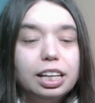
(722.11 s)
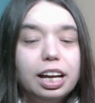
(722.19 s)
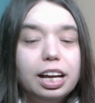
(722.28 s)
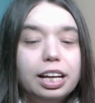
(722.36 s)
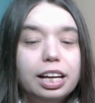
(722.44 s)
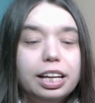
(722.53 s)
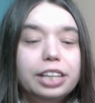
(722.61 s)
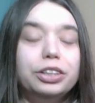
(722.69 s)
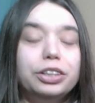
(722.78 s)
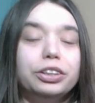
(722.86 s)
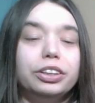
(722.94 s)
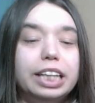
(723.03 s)
and
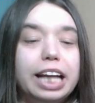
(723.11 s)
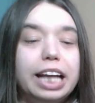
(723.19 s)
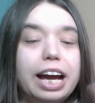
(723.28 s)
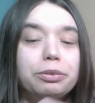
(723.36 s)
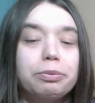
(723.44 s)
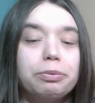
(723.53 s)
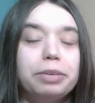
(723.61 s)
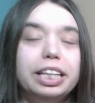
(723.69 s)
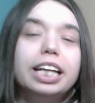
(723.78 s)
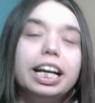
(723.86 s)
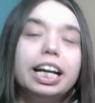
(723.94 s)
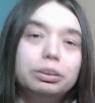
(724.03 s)
you're learning how to
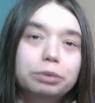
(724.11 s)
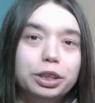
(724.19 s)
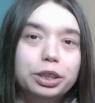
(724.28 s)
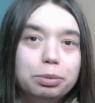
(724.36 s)
reconnect with your